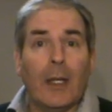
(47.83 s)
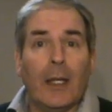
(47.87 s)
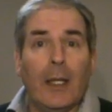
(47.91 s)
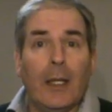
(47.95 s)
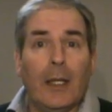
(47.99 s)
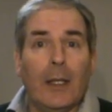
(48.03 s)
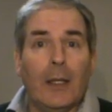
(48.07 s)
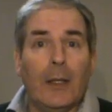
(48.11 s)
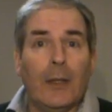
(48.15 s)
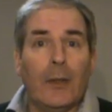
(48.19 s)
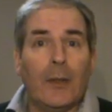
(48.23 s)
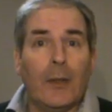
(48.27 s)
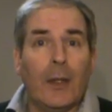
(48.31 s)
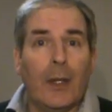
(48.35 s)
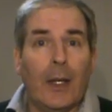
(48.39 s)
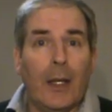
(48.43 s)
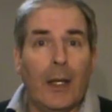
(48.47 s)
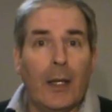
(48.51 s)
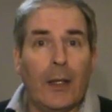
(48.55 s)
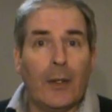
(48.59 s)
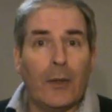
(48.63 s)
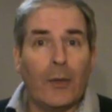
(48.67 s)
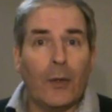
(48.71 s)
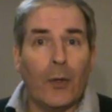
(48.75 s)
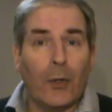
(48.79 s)
is
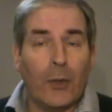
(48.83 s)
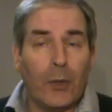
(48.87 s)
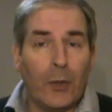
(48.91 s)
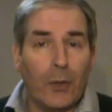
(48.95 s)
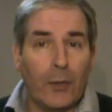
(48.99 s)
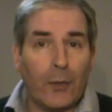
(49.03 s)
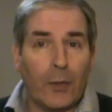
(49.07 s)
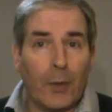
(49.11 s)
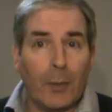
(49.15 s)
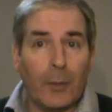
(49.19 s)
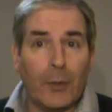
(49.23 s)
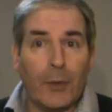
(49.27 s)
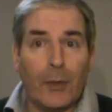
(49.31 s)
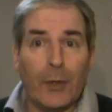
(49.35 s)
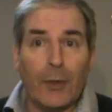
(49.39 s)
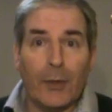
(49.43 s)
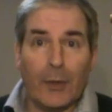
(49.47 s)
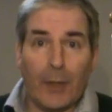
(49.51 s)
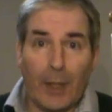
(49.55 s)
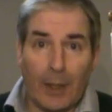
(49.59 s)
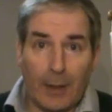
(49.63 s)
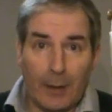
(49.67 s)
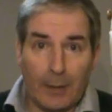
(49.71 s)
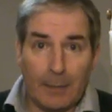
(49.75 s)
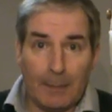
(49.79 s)
So-You from
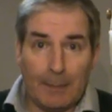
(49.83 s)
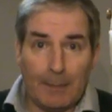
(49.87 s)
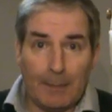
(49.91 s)
Sistar.